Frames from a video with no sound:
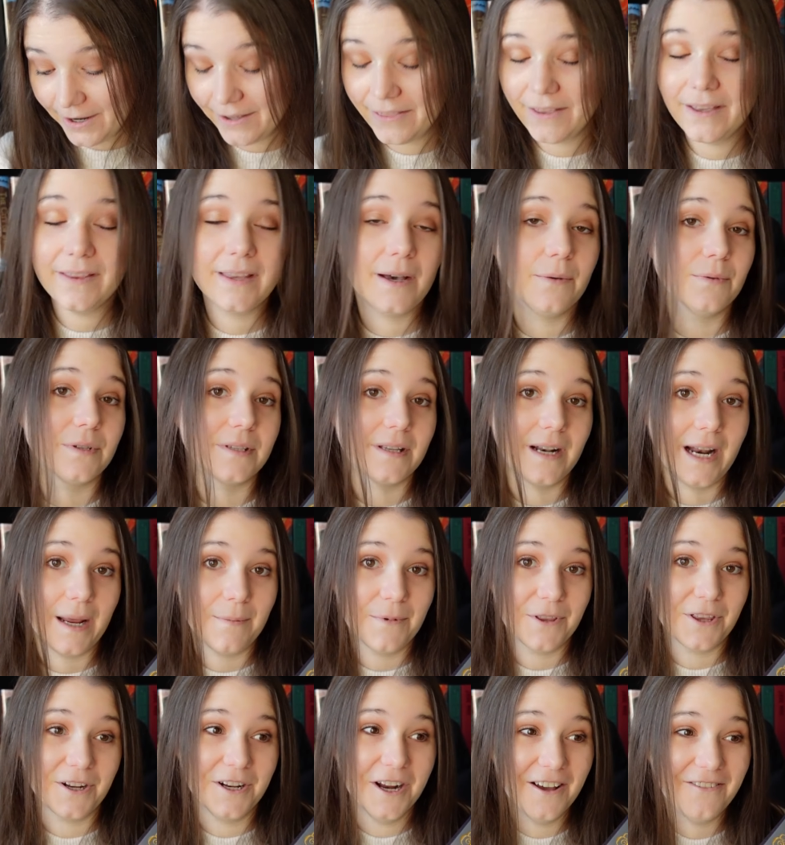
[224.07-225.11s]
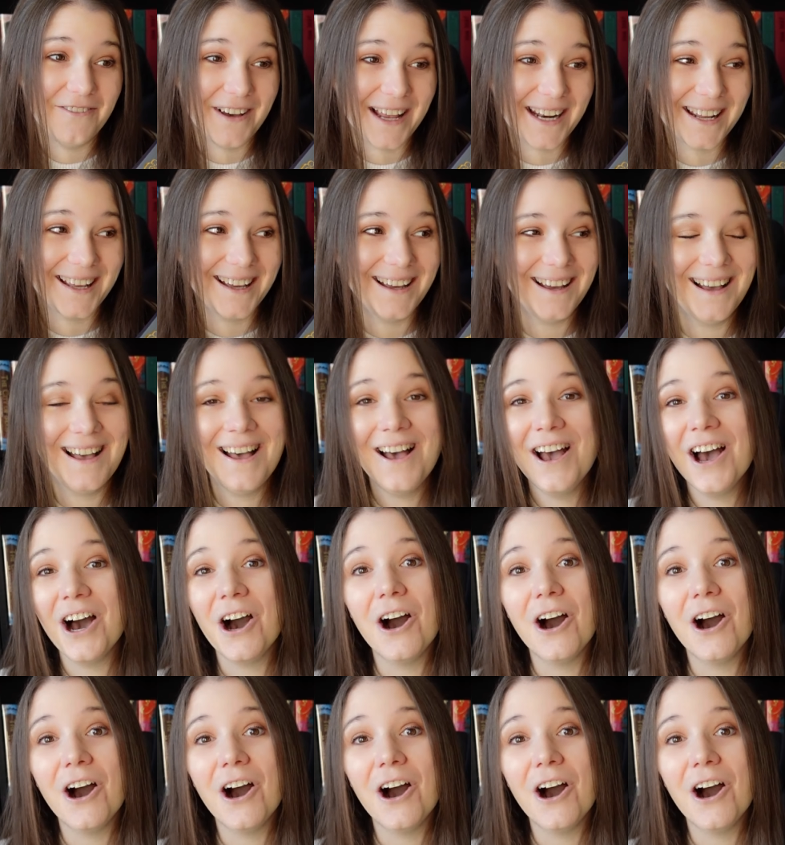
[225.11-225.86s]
I think that was the name of the novella.